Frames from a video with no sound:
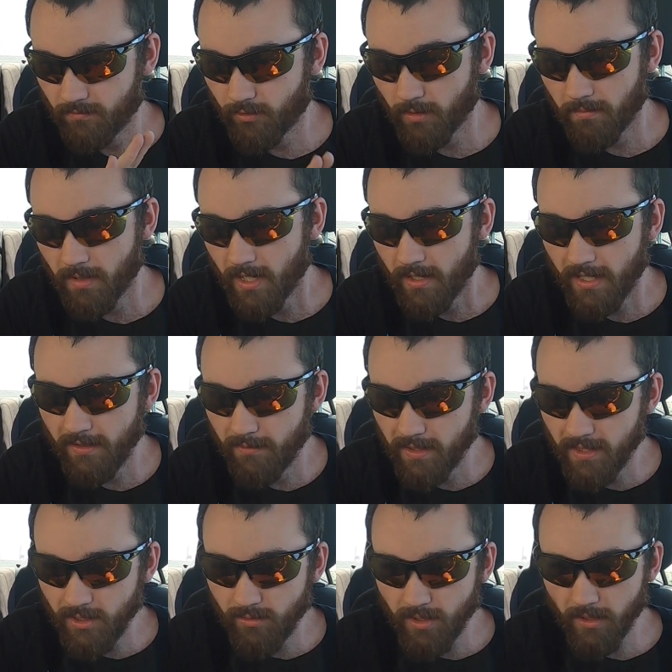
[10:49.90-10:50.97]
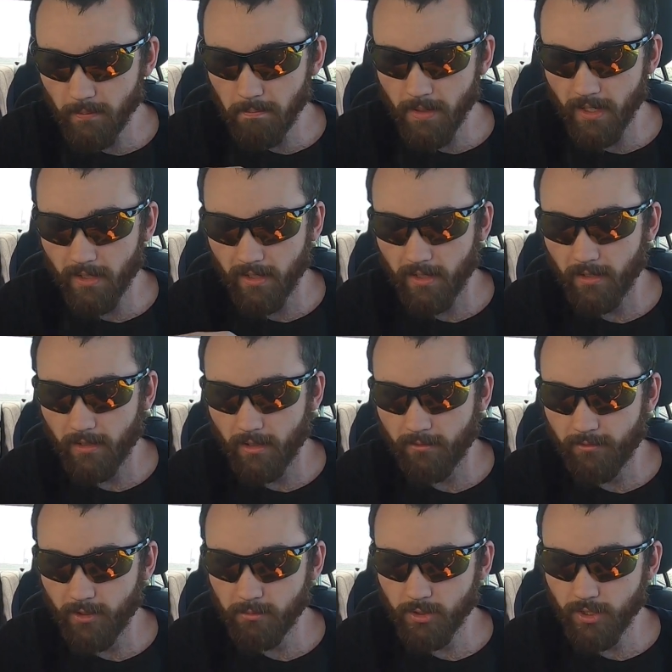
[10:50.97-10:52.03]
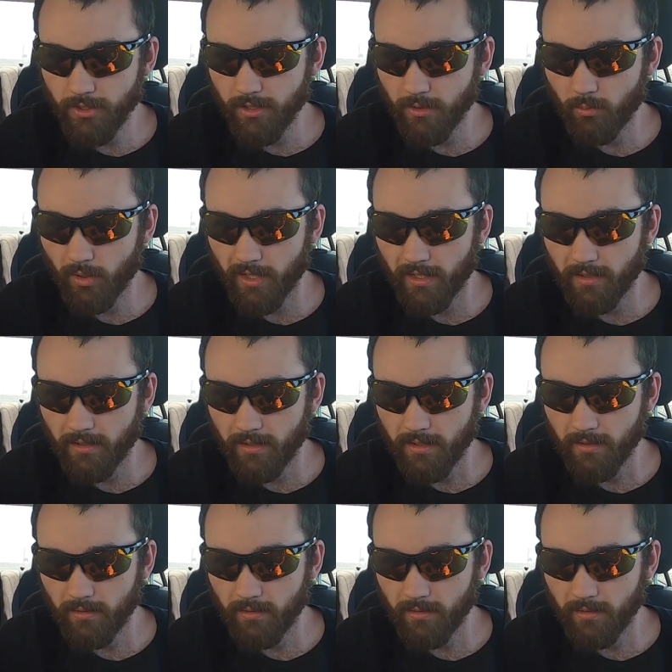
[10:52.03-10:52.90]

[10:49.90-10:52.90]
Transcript: From even, you know, uh, a film's good when